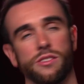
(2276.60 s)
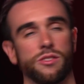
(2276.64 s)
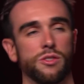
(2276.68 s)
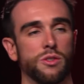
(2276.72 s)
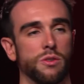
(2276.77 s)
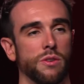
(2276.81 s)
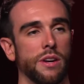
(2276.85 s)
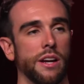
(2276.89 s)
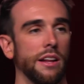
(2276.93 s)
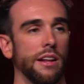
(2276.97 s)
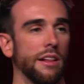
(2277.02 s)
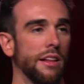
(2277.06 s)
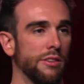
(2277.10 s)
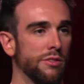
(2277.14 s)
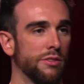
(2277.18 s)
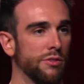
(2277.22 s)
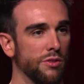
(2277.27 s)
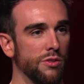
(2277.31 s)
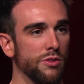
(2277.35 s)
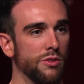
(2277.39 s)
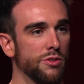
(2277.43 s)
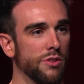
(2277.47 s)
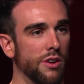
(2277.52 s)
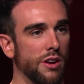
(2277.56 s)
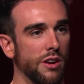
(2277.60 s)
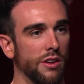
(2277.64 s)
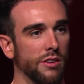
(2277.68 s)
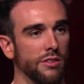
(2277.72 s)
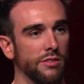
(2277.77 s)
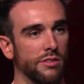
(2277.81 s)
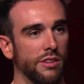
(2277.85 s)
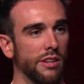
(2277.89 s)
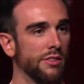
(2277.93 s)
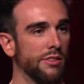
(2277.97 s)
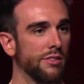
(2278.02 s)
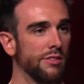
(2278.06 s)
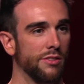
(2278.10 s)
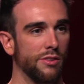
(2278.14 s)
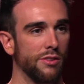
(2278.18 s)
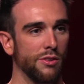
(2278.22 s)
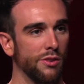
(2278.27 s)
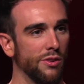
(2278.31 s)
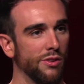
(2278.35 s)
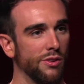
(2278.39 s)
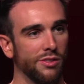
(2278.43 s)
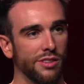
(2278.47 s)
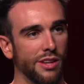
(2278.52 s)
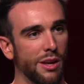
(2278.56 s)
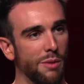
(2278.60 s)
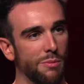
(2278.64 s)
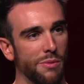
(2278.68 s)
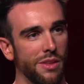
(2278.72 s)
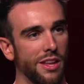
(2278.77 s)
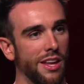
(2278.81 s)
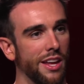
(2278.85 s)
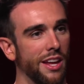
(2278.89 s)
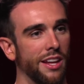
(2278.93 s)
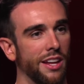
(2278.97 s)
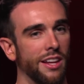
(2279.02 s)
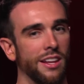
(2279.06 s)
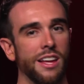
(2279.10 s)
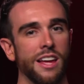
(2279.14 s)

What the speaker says: drink, let's do drugs, let's do something